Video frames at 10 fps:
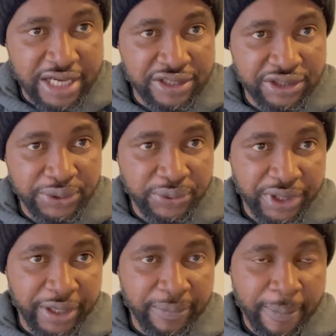in the
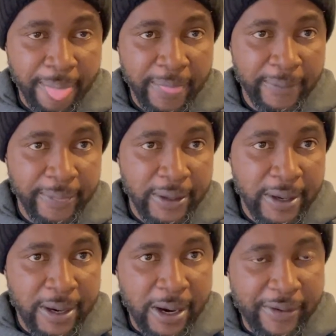UK.
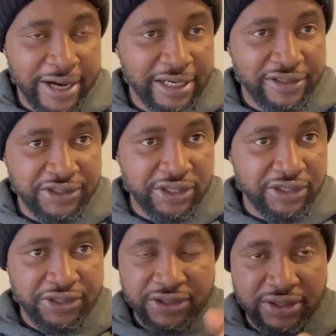All right, that is
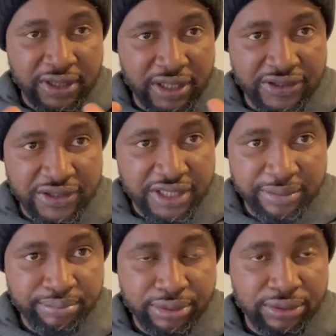just a
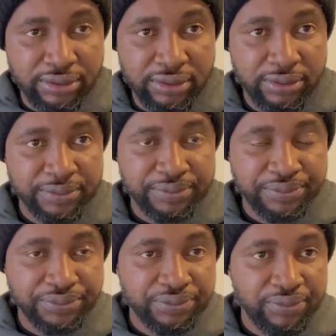simple
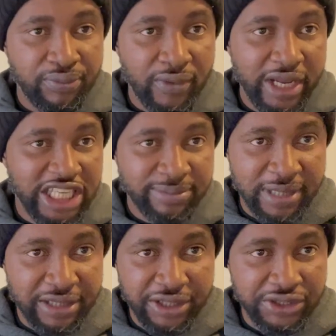
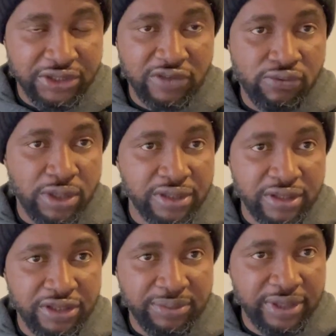explanation of what a
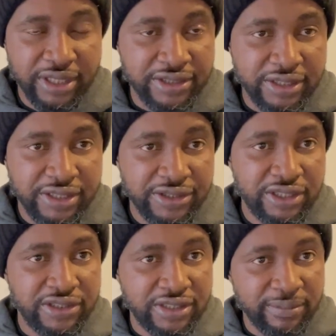DBS is.
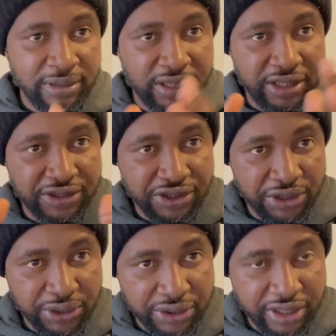It's simply
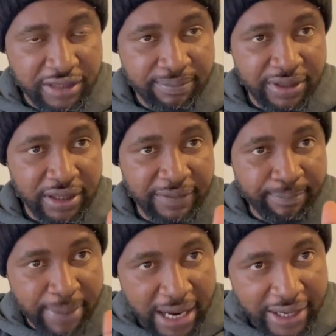a
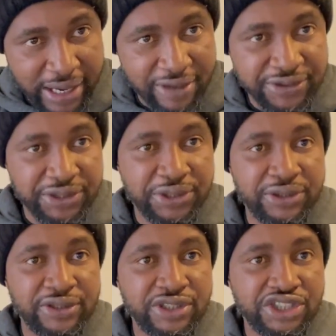background
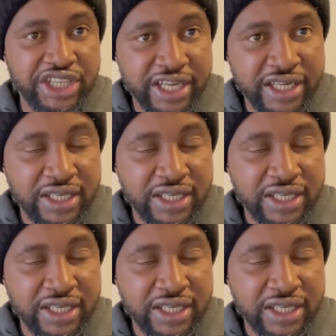security check